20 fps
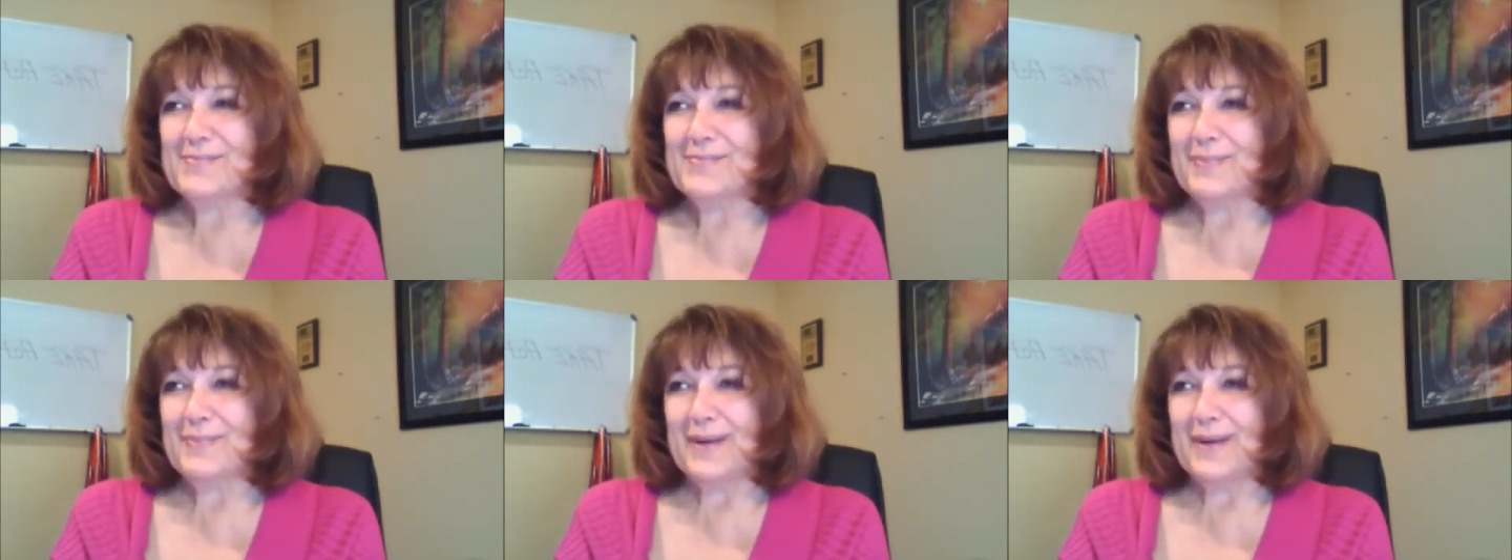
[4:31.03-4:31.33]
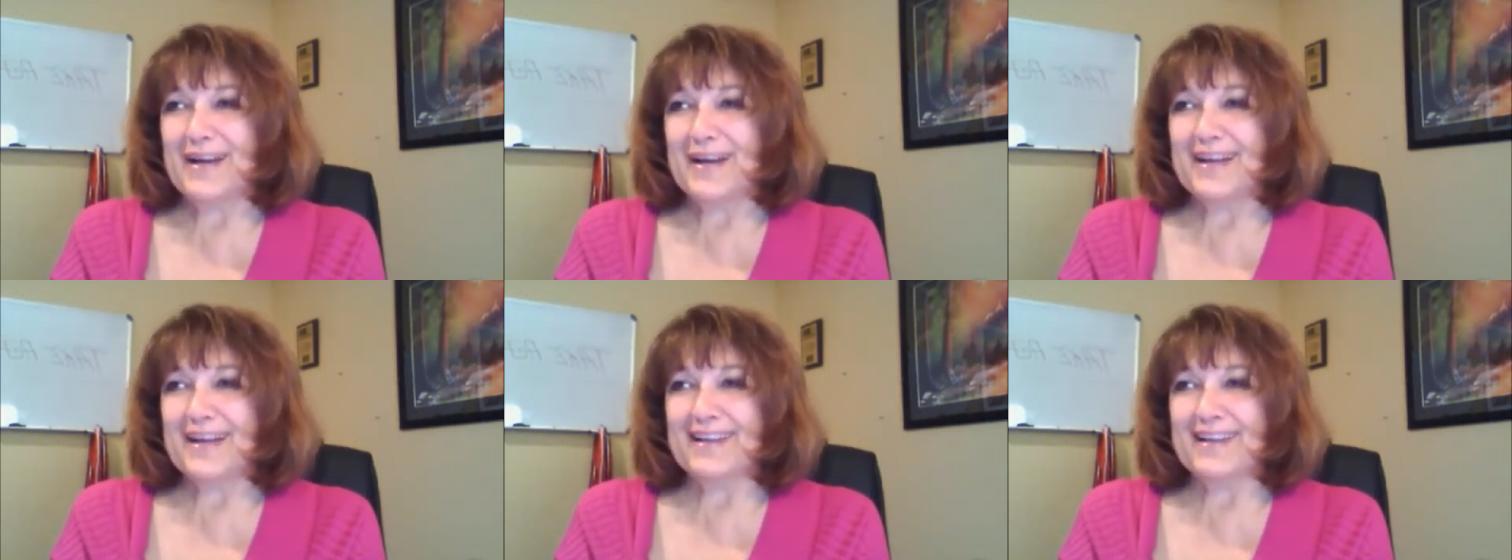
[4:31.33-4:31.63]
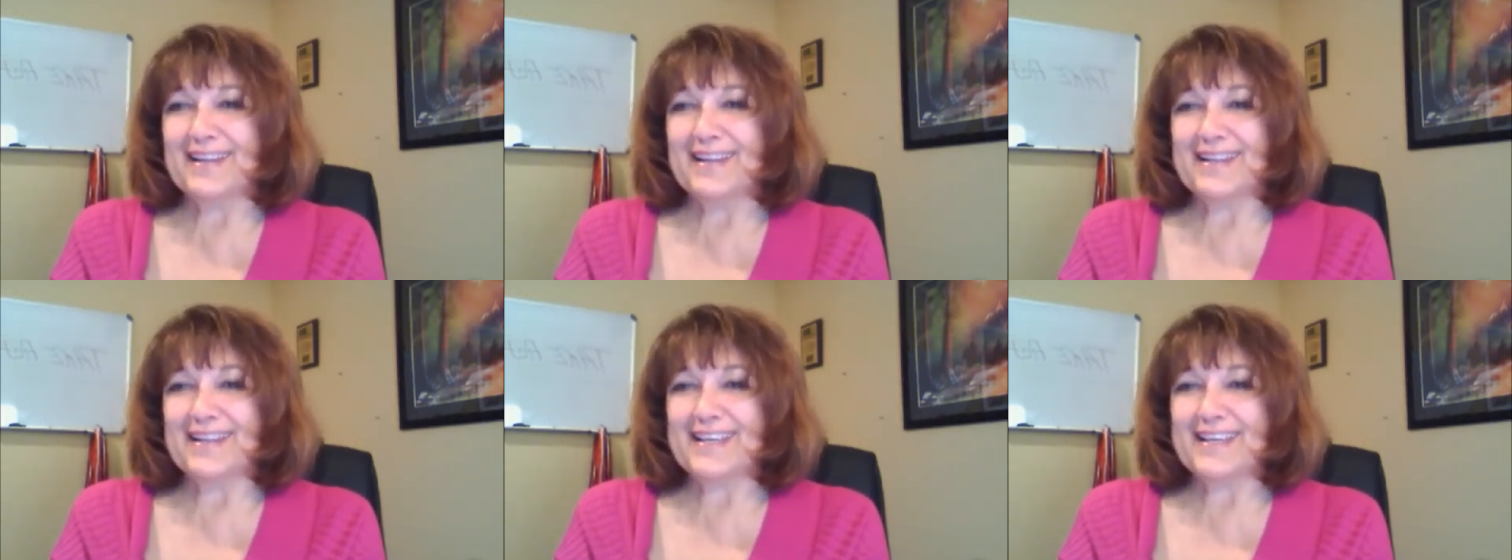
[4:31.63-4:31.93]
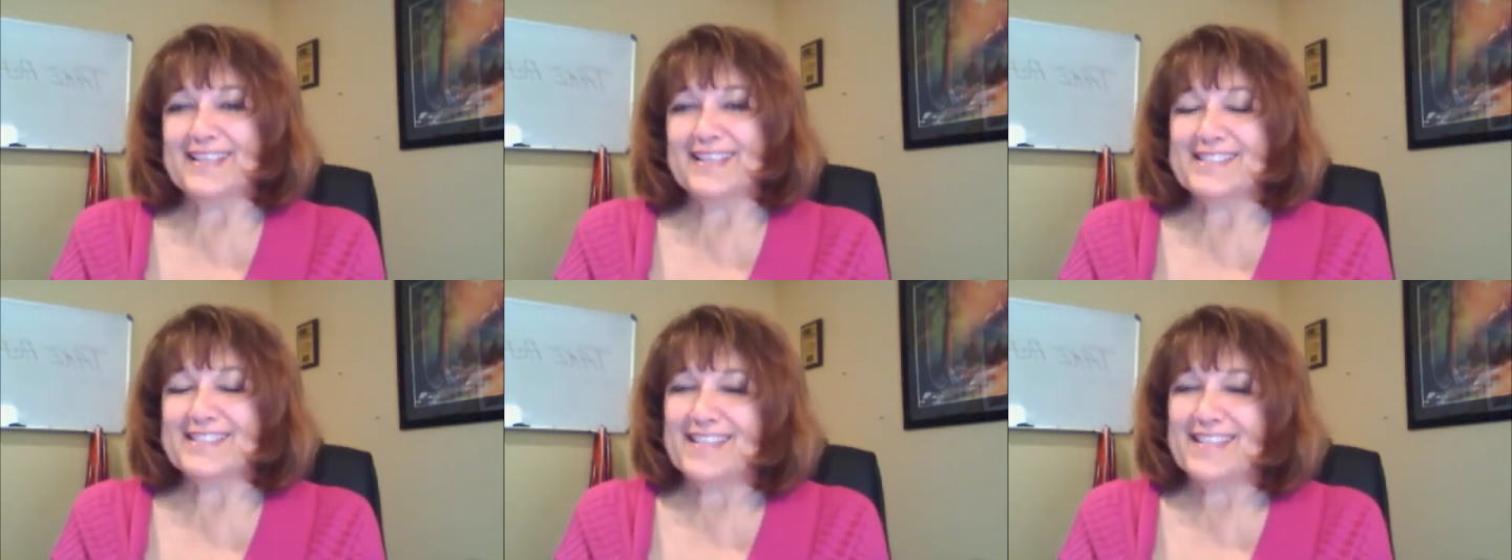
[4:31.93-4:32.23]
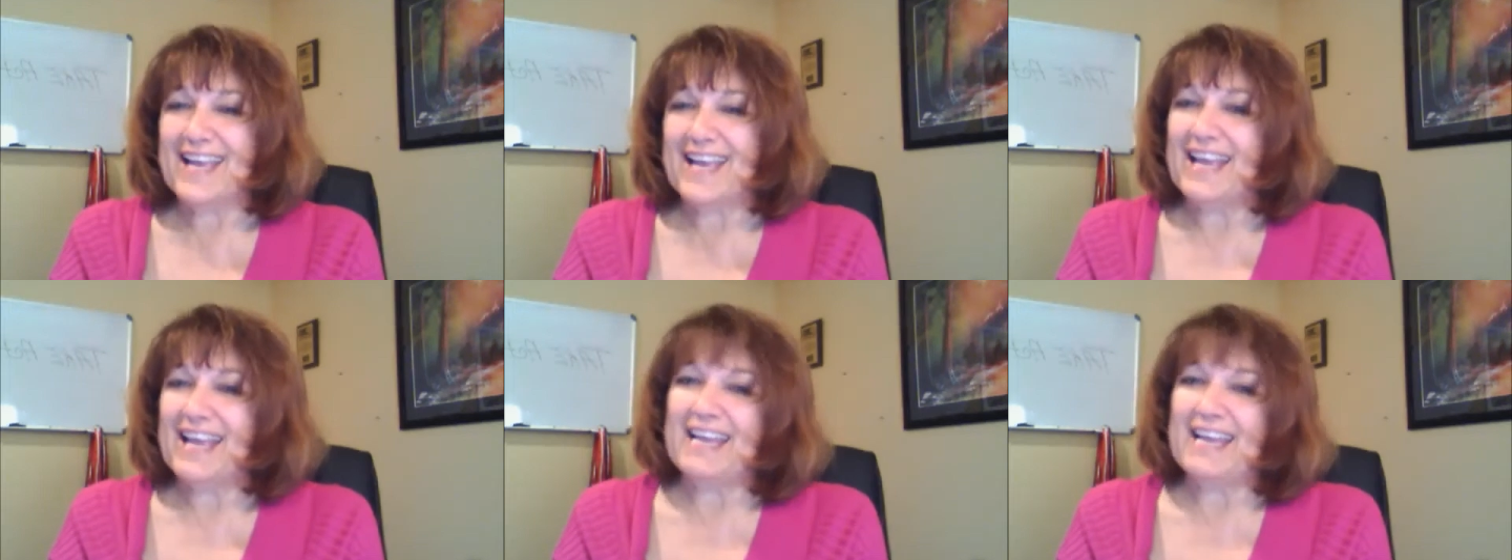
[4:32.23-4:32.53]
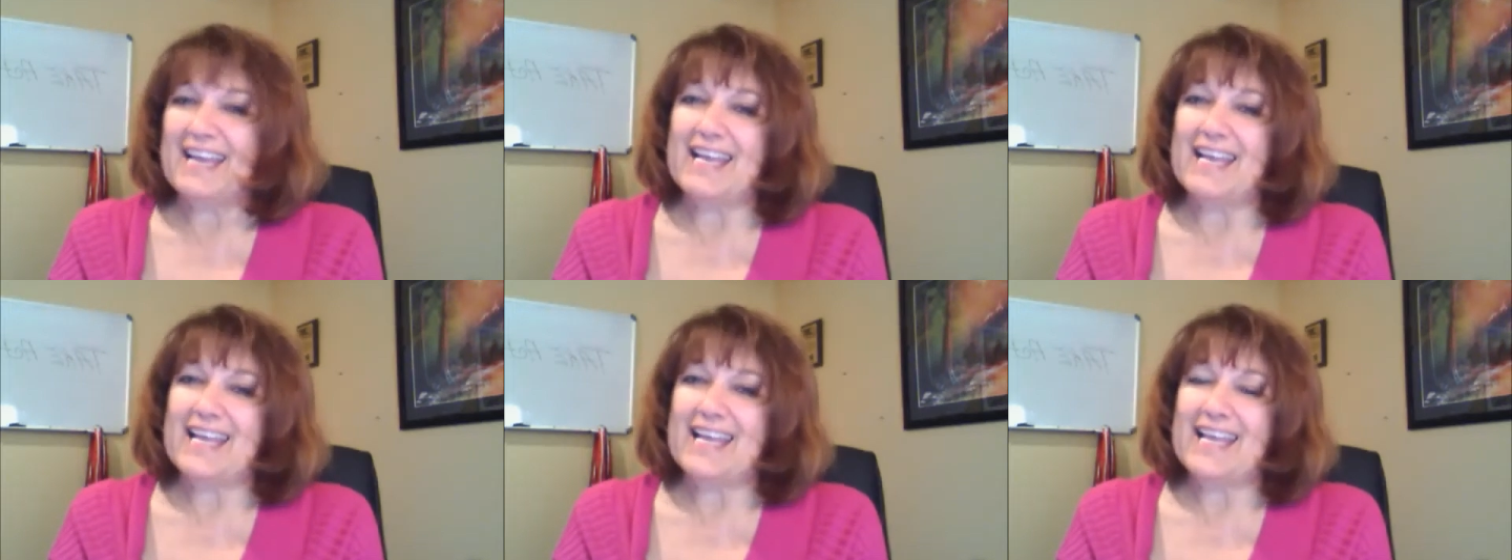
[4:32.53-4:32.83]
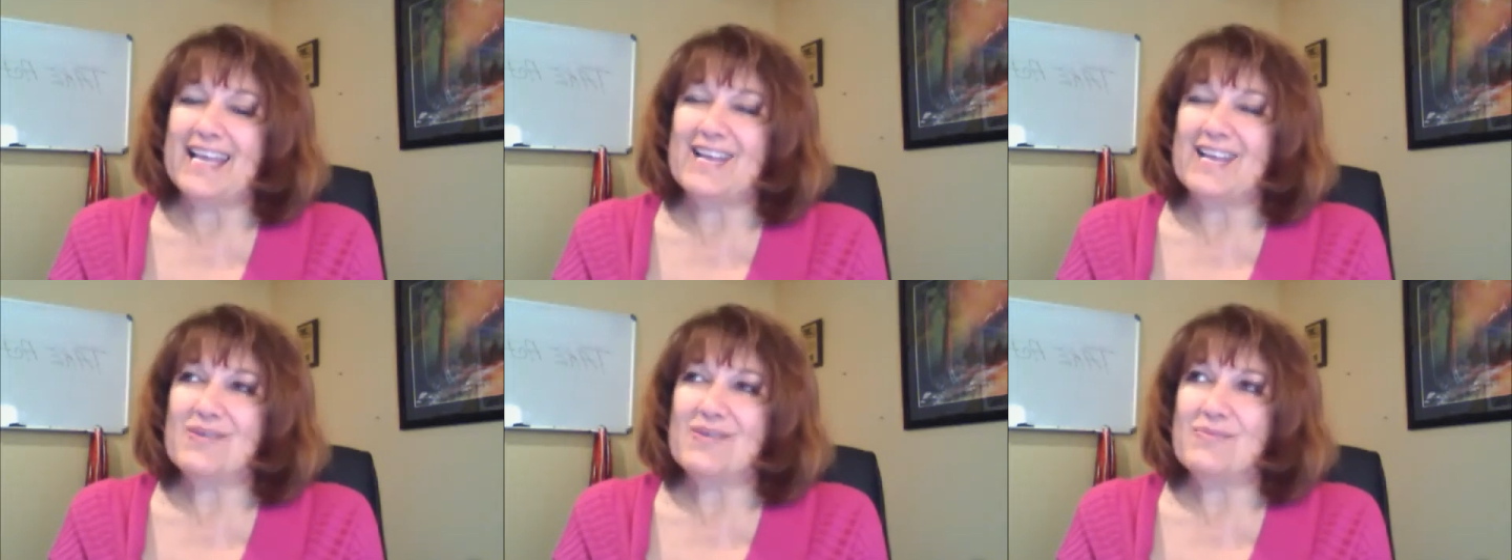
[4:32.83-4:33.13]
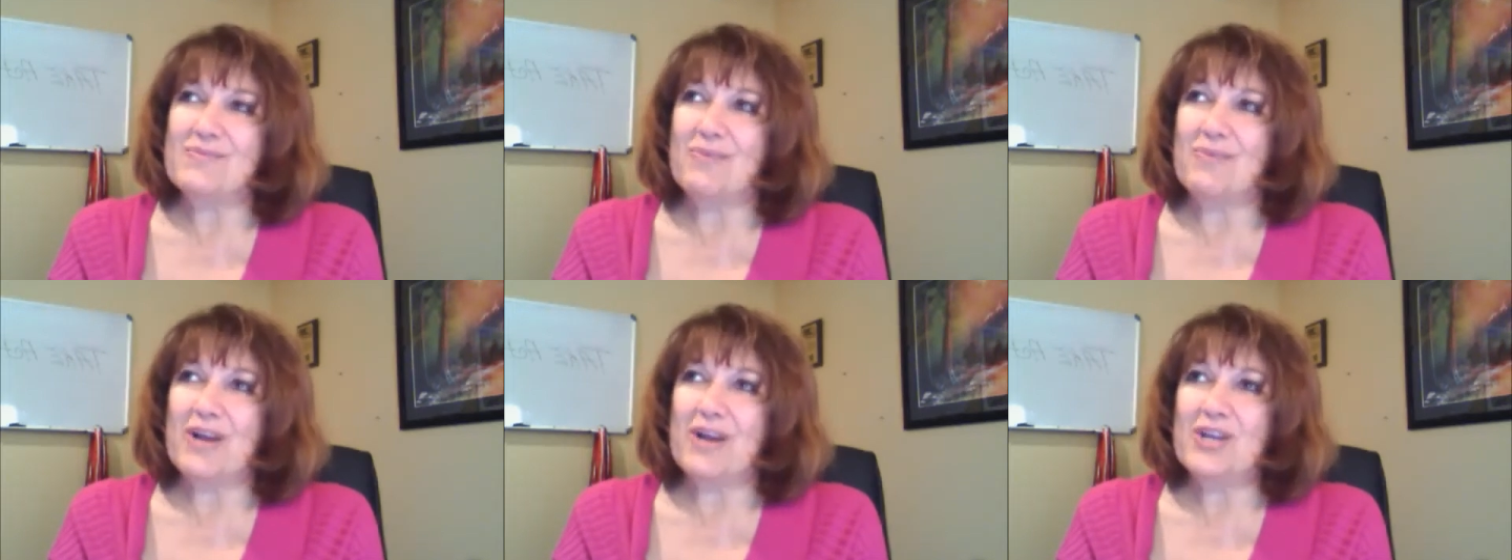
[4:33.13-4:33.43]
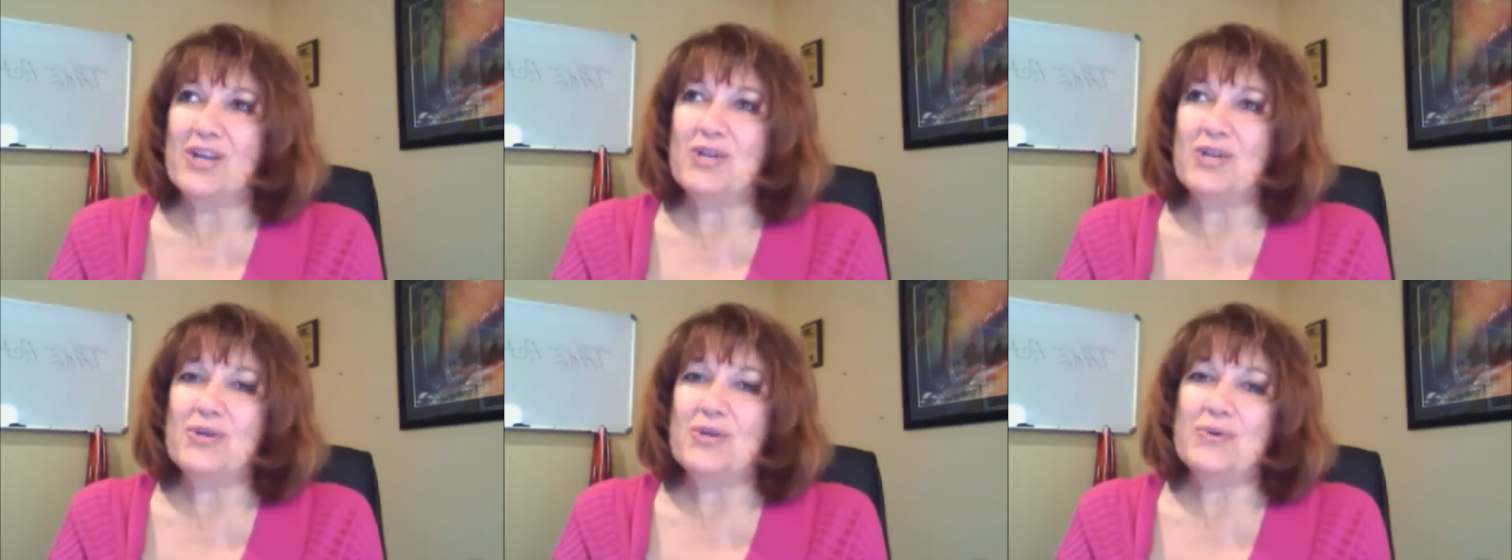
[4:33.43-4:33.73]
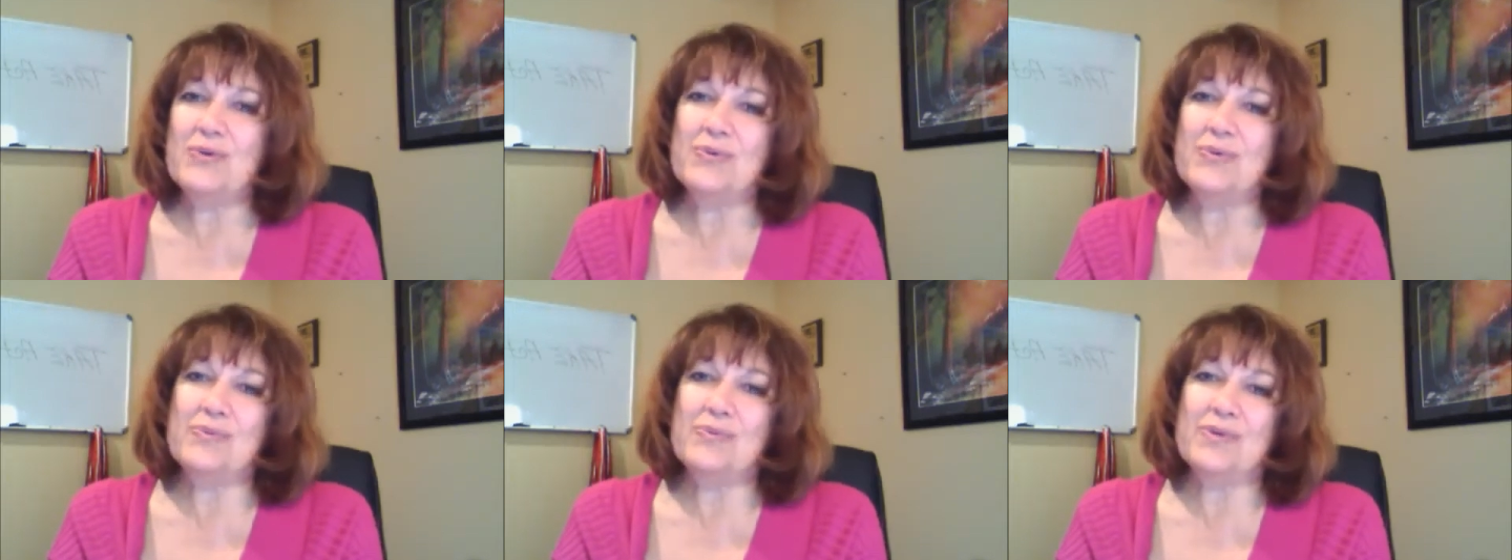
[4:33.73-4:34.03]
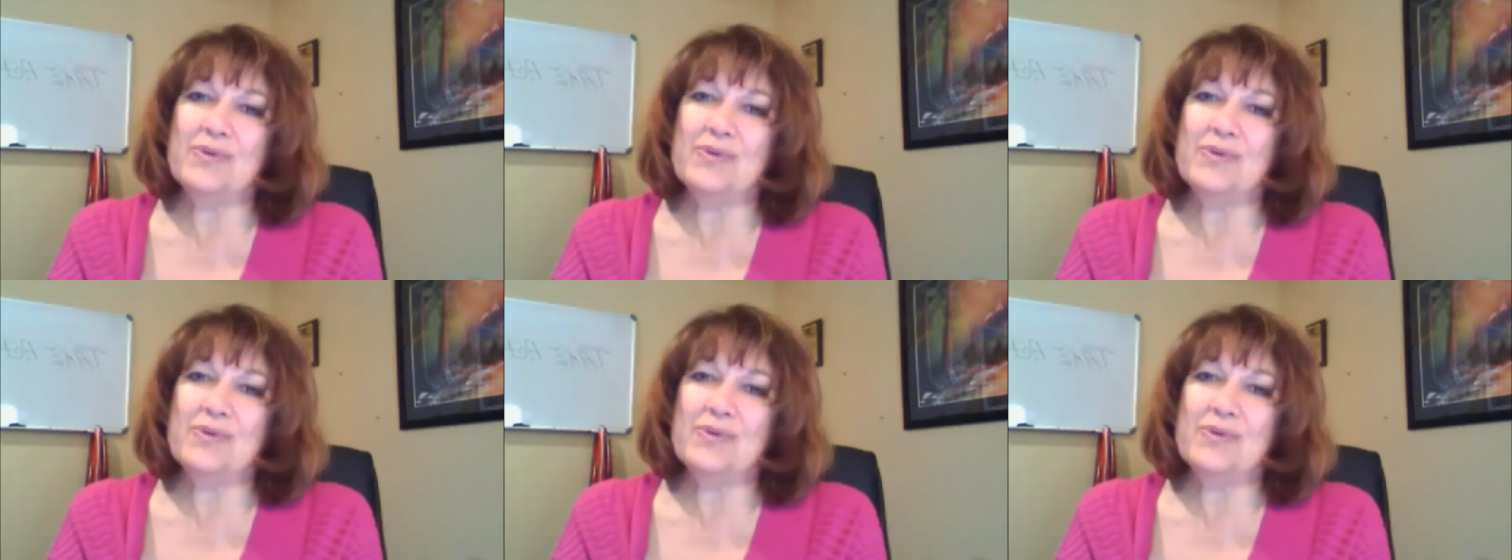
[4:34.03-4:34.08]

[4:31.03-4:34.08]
but like I say, when you